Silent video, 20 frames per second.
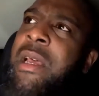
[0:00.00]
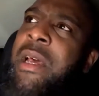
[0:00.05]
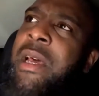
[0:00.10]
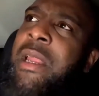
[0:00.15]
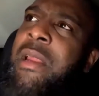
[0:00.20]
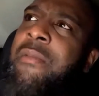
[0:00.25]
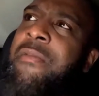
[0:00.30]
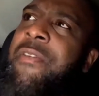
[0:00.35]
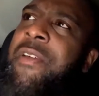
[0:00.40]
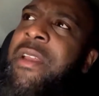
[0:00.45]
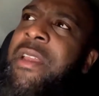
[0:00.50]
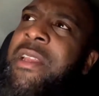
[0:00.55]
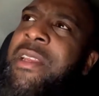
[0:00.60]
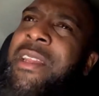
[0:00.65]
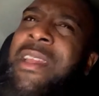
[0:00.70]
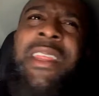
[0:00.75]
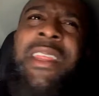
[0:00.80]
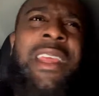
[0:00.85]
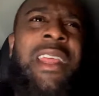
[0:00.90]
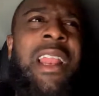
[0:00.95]
And I'm thinking,
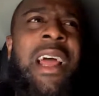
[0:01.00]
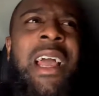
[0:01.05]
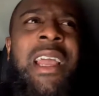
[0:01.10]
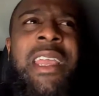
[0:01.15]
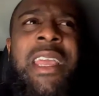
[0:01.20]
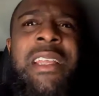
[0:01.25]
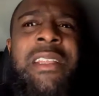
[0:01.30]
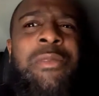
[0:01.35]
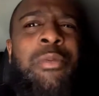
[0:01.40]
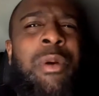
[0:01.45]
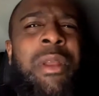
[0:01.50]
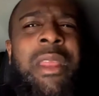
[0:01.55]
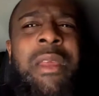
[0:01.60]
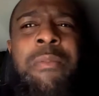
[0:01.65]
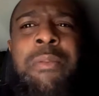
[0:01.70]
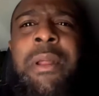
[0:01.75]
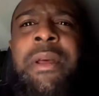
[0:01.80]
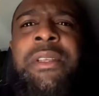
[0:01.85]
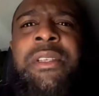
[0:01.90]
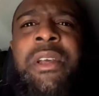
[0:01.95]
he get 20
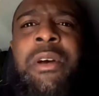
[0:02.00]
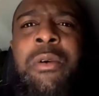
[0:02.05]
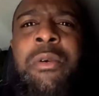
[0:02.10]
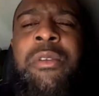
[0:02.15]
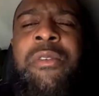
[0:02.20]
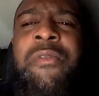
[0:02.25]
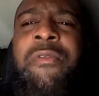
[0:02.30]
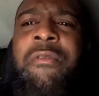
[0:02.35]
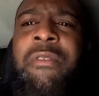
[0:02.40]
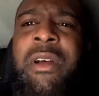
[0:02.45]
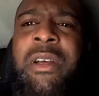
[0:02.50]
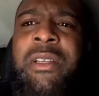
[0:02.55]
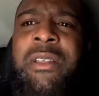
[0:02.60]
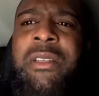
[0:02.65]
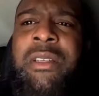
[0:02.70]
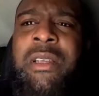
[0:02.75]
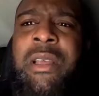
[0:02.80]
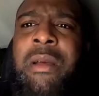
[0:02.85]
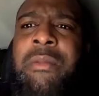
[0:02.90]
plus goals for us?